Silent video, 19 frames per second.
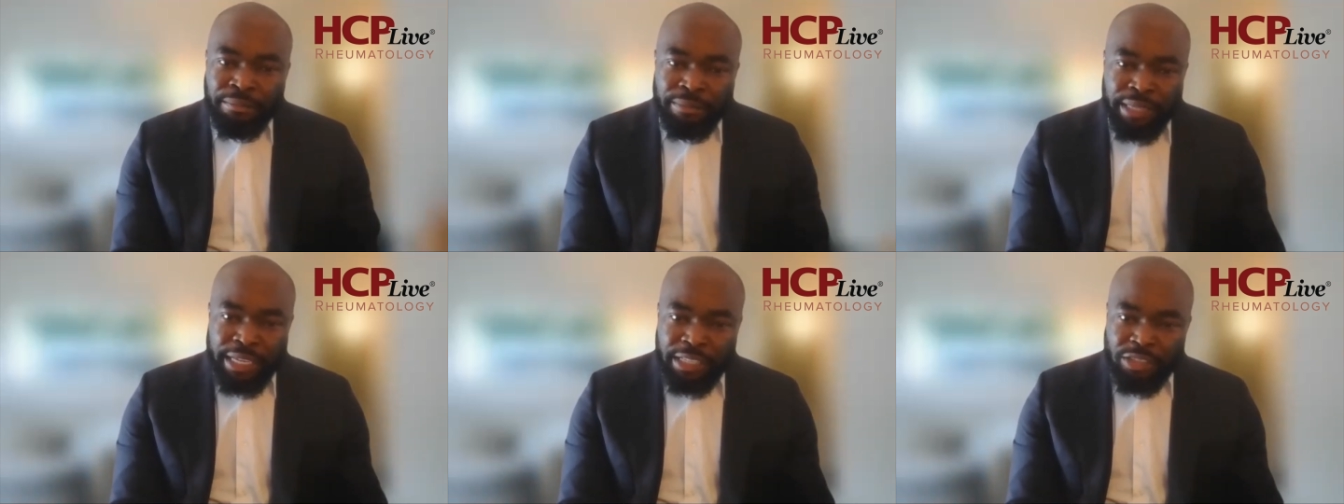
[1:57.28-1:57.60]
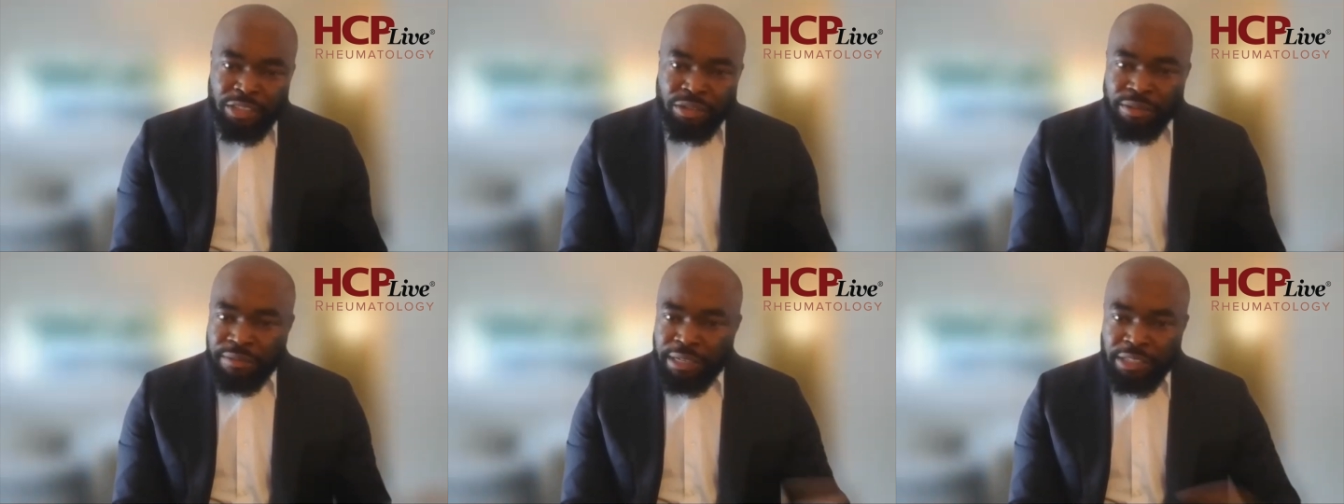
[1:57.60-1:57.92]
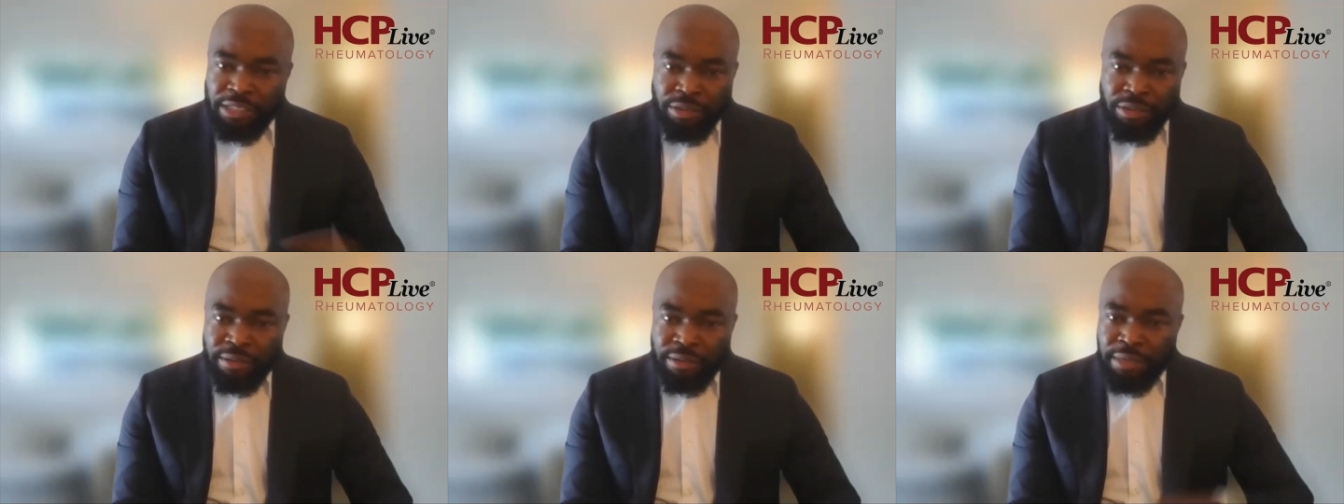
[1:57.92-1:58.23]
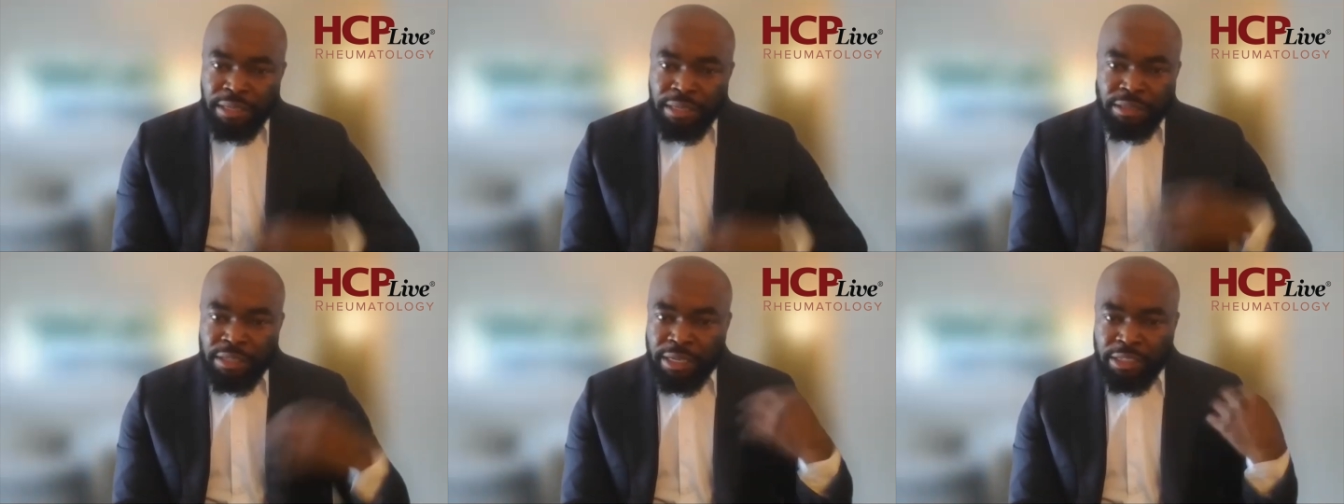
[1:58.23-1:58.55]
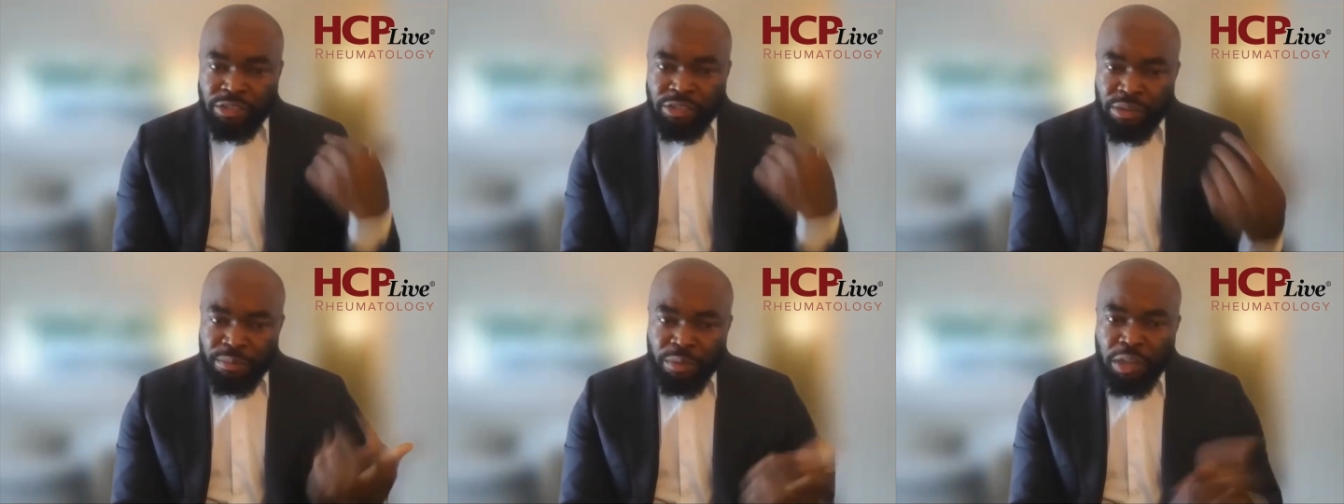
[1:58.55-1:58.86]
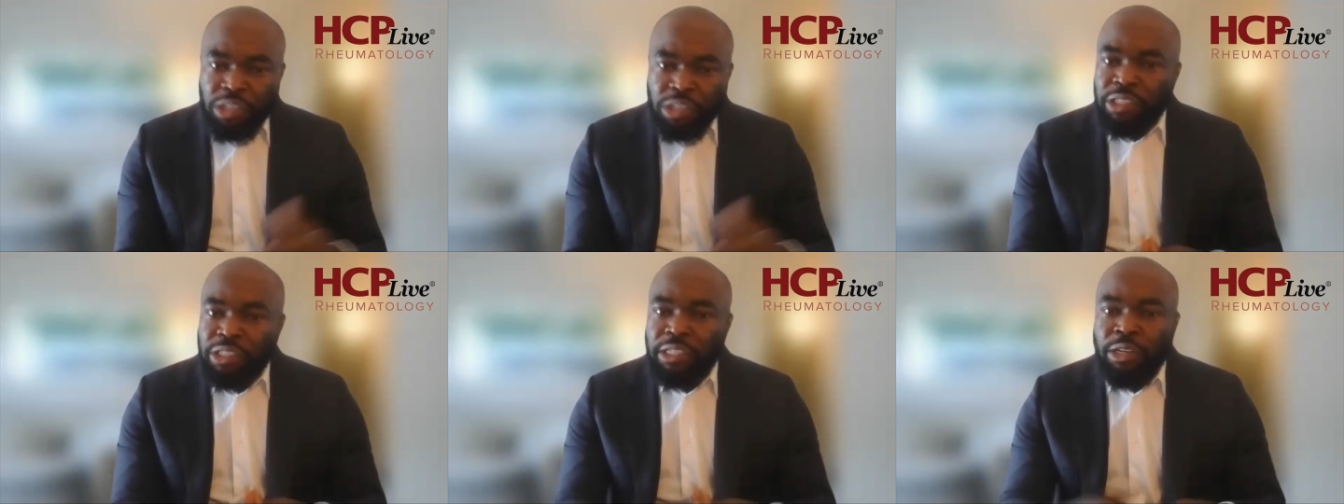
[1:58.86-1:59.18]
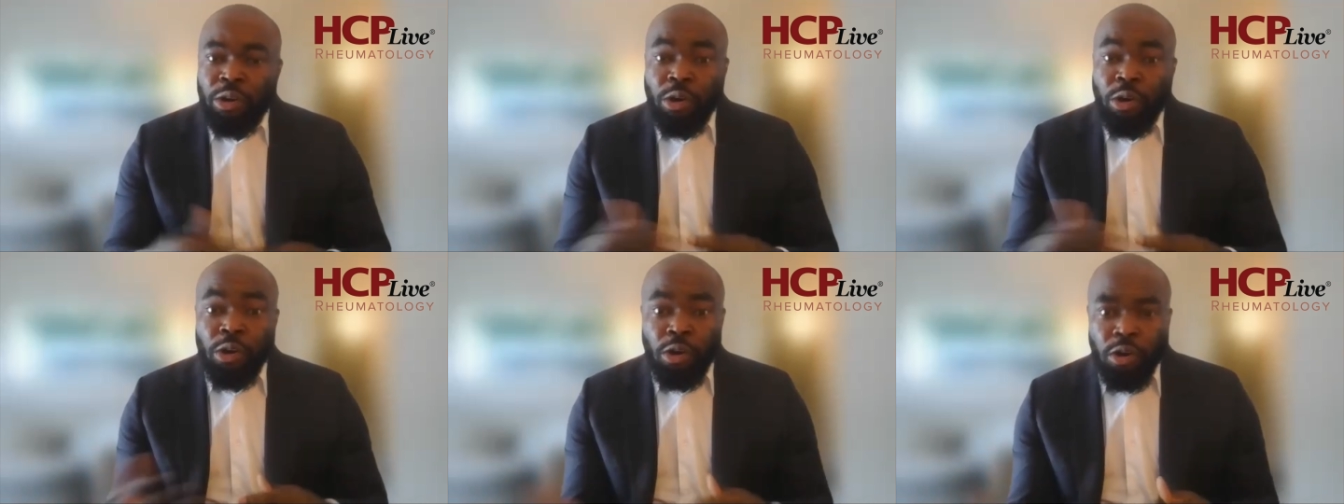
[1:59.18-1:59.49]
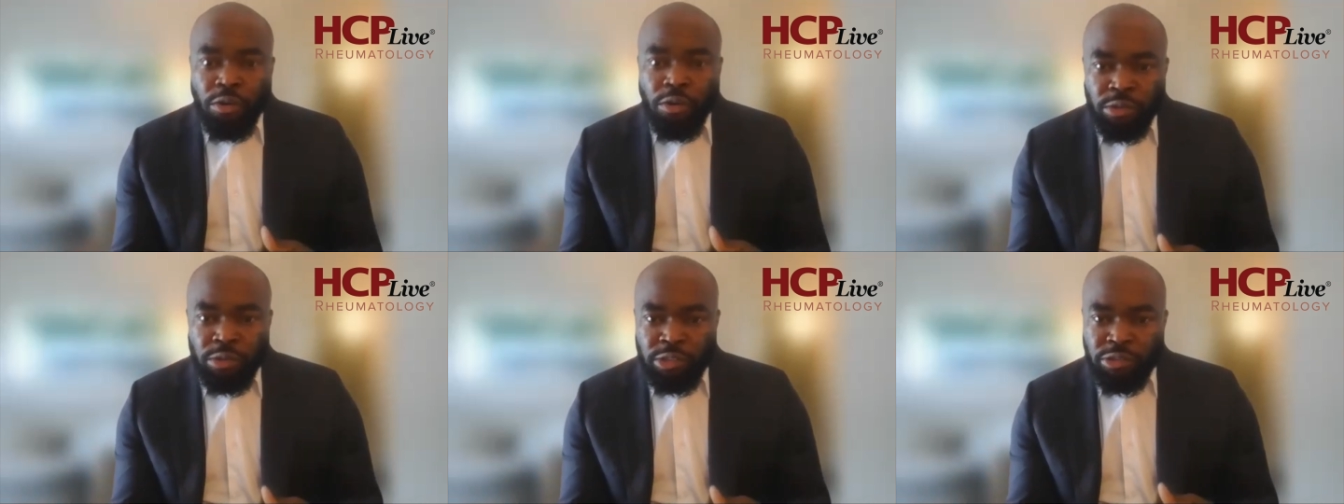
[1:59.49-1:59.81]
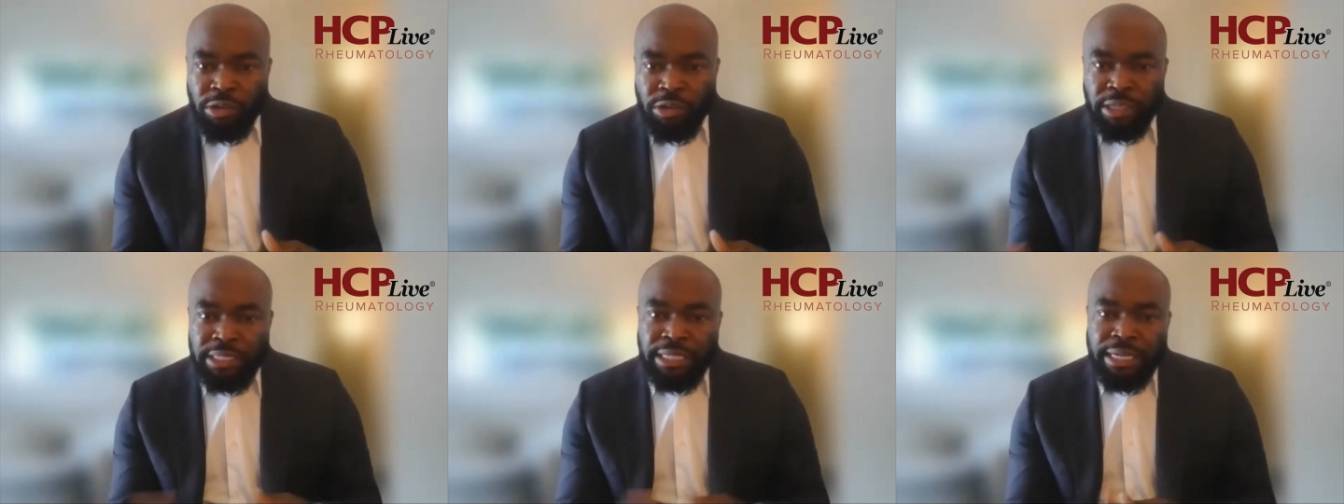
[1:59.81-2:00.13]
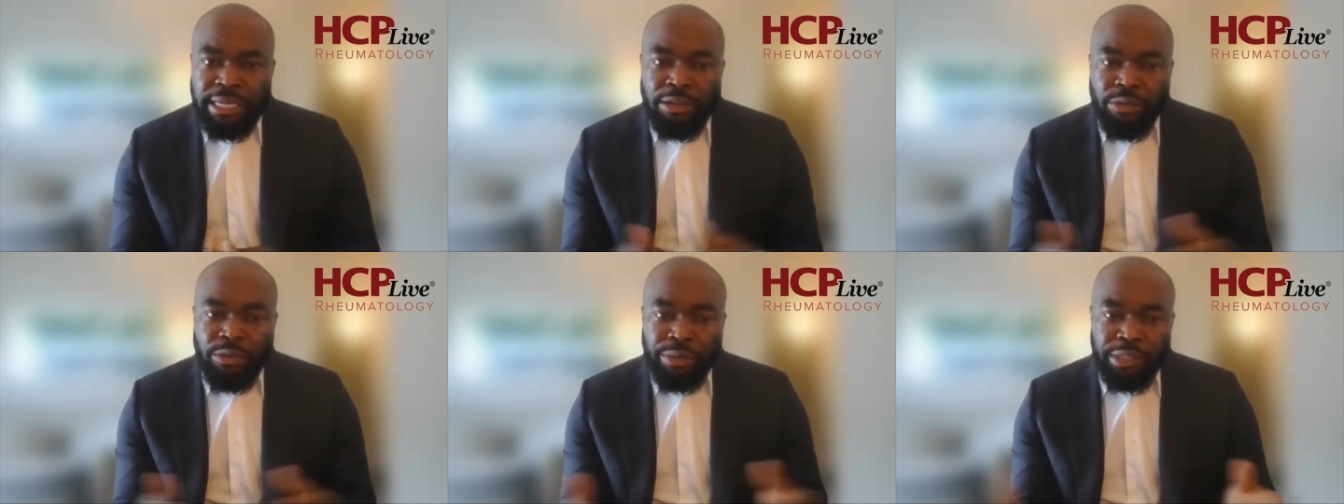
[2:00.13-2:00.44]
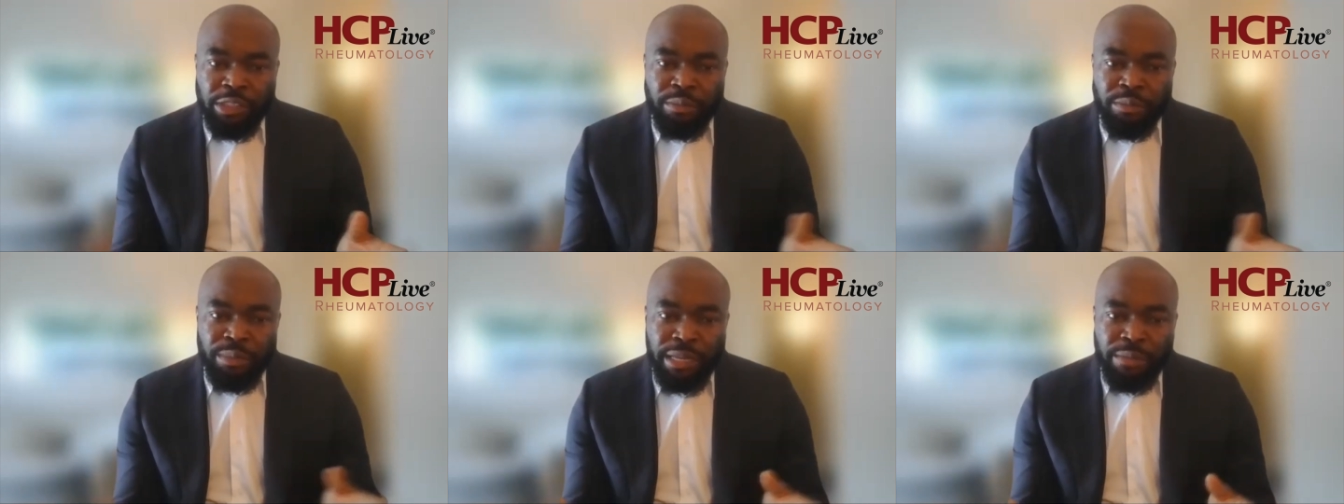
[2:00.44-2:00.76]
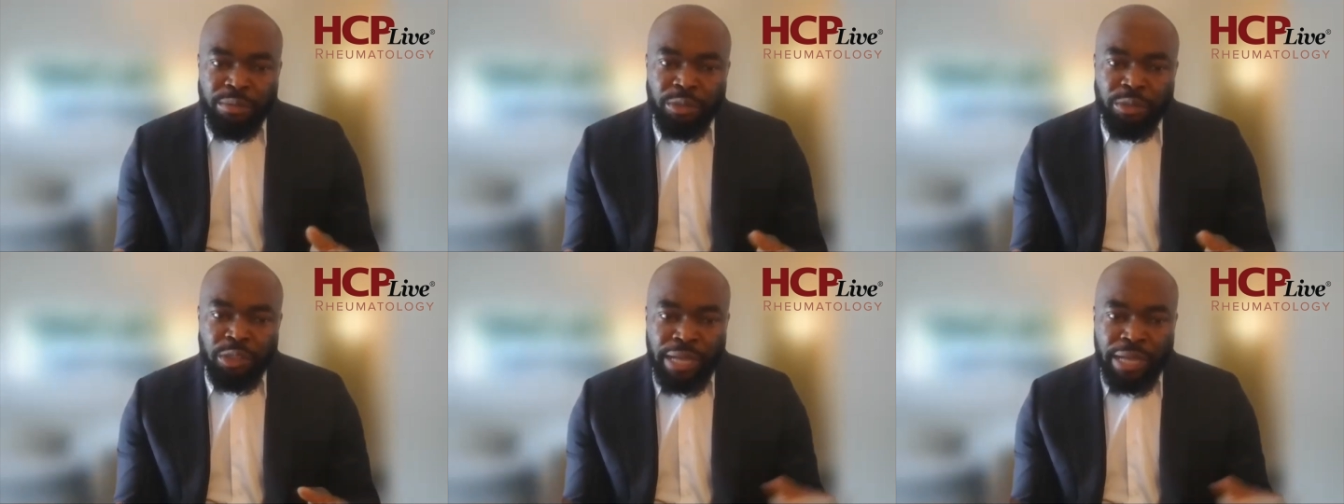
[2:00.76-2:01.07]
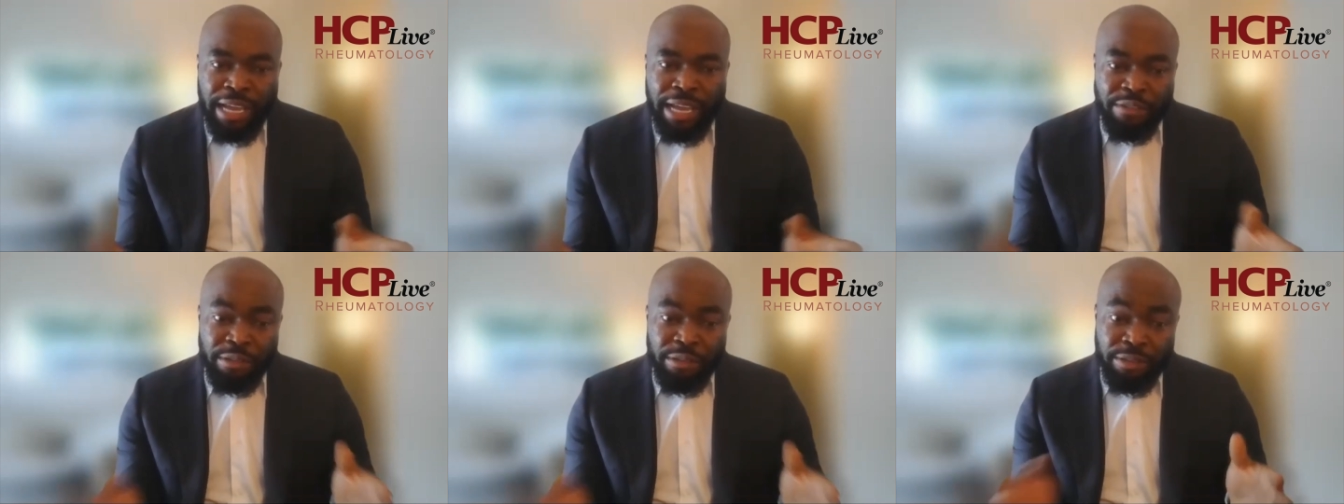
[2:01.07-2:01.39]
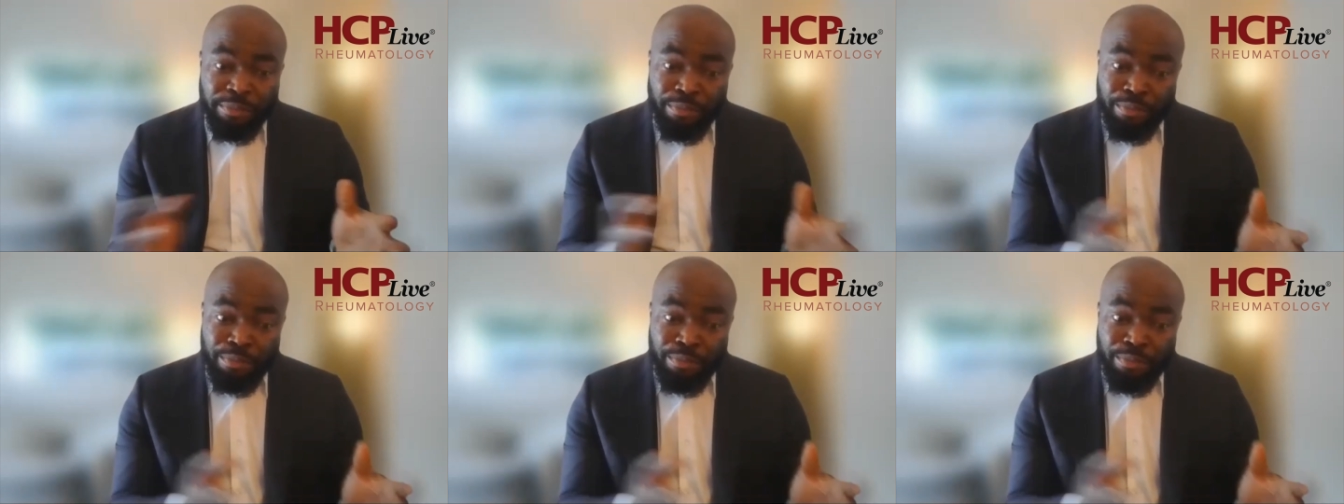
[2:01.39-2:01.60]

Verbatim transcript: intra, intra, intramuscular or oral drugs that are going to be able to have a